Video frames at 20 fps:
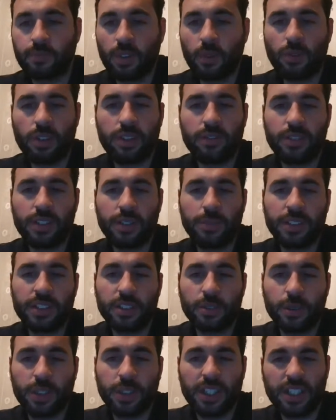rev
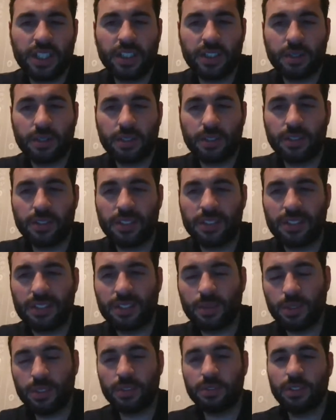limiter we had, because
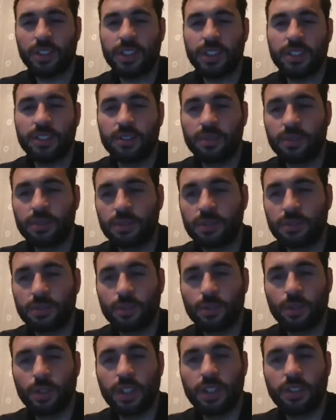we don't like to
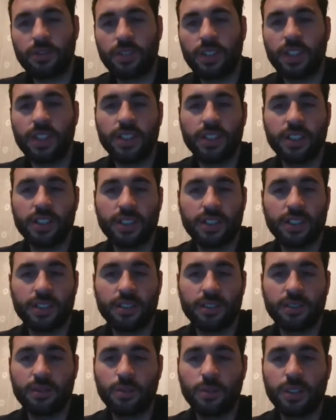rev higher
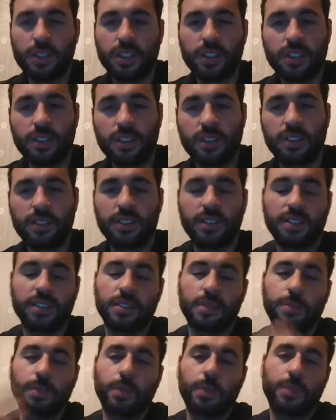than
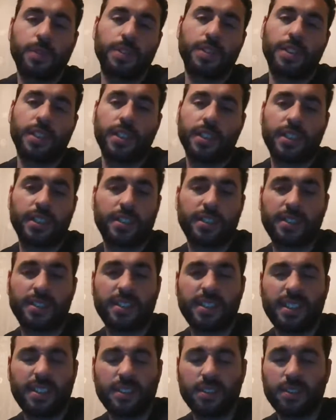like it
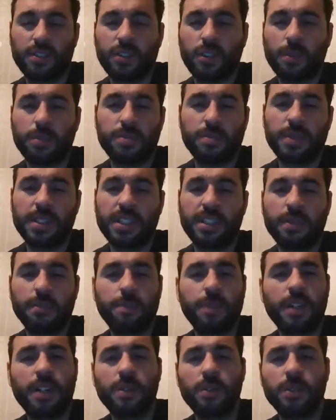stops making
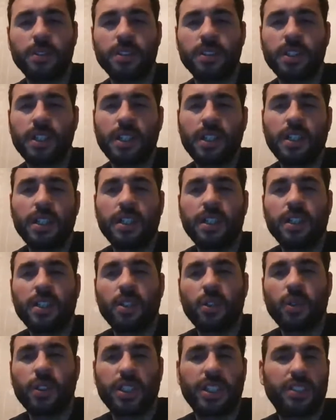power.
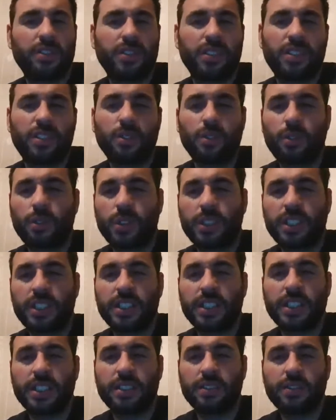We give it usually
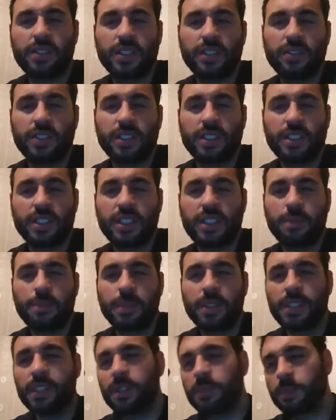another 500
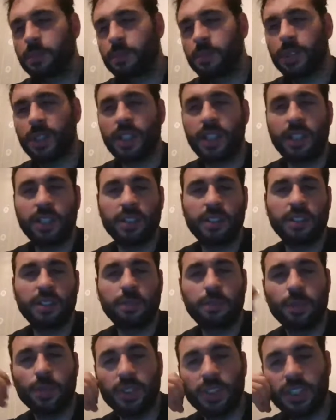RPM and
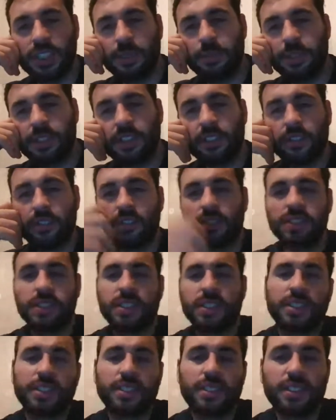put the limiter on.
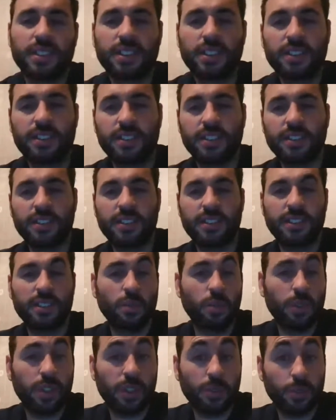And this is the
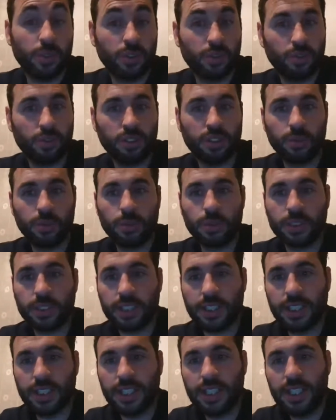way we usually
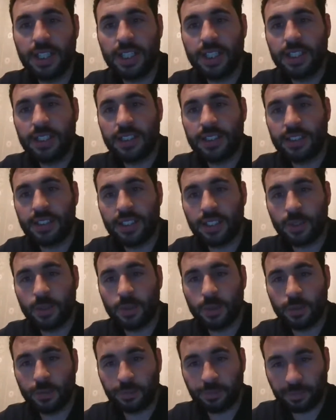work.
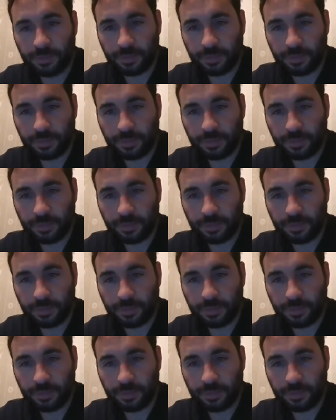Now,